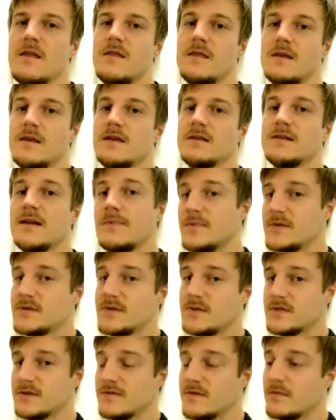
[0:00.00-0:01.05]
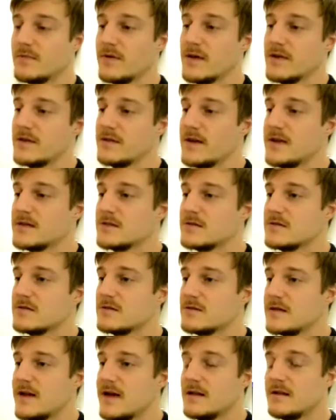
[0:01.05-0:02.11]
the temperatures of your
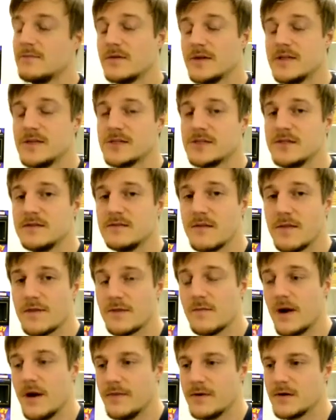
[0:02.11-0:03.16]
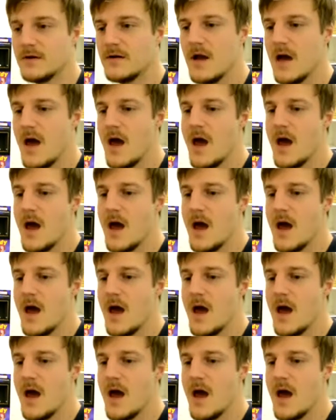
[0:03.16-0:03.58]
breathalyzer calibration thermometer.